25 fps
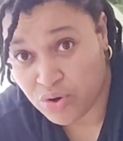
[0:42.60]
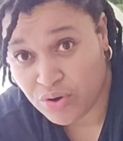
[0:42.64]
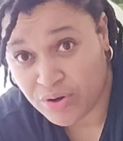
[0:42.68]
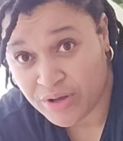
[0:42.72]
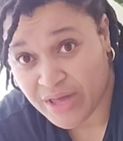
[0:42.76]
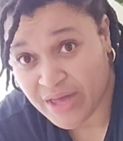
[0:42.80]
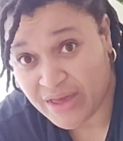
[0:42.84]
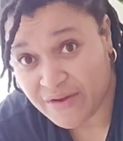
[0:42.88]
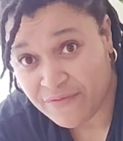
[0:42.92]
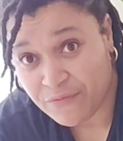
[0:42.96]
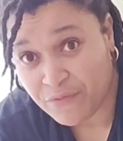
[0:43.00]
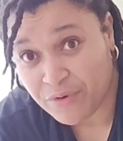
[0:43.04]

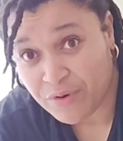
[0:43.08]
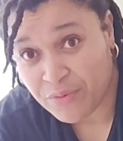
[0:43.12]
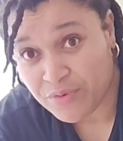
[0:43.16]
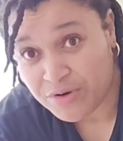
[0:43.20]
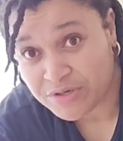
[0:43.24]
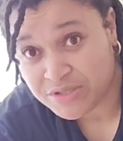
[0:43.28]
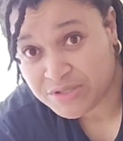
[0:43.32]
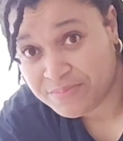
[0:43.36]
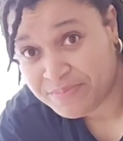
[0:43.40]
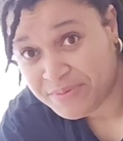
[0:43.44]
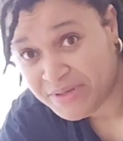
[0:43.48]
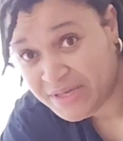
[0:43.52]
if we were
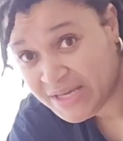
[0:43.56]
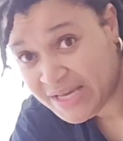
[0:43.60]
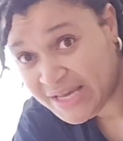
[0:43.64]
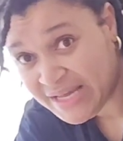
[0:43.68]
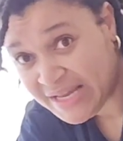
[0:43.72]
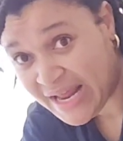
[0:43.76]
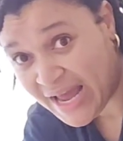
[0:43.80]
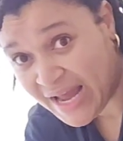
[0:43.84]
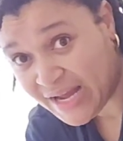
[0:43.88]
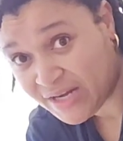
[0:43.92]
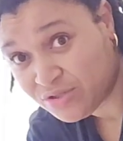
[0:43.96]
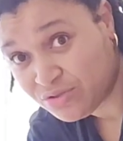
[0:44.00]
to be in
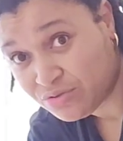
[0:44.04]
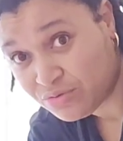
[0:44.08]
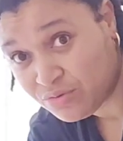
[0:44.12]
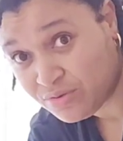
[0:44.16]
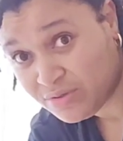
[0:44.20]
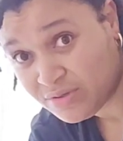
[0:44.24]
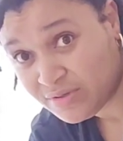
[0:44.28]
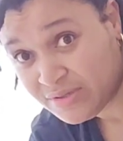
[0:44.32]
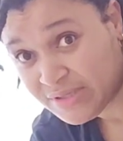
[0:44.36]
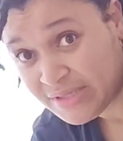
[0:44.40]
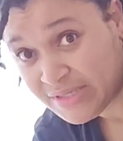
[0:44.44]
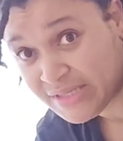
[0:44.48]
actual
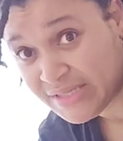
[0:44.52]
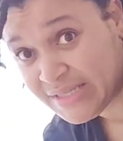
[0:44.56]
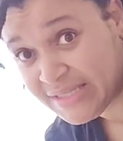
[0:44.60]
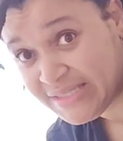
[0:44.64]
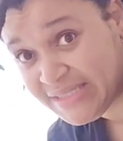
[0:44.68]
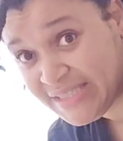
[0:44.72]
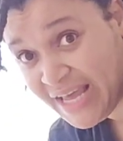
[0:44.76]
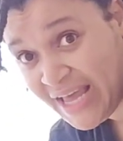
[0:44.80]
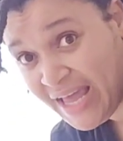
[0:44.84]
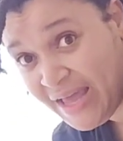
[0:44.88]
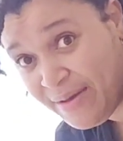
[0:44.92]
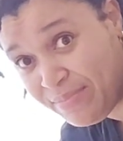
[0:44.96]

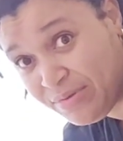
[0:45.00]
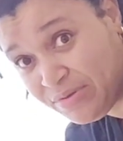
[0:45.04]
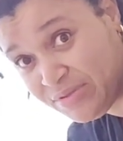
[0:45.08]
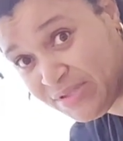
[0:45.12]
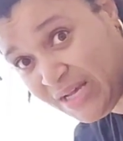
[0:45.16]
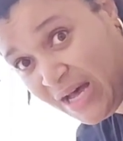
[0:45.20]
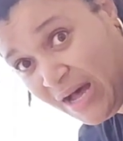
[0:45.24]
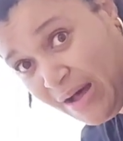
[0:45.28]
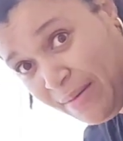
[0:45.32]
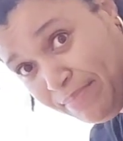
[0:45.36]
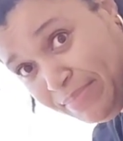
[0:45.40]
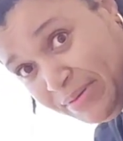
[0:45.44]

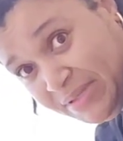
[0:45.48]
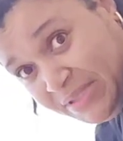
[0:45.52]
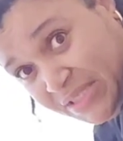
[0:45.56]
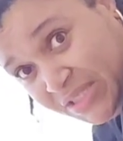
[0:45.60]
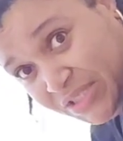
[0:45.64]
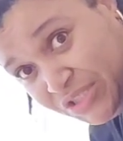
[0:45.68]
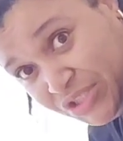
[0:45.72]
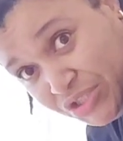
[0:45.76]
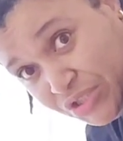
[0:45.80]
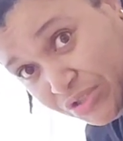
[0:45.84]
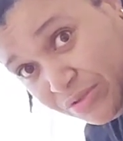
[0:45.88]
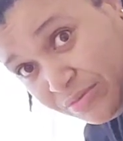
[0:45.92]
tabletop
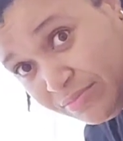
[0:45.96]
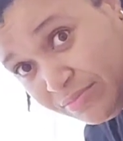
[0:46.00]
position,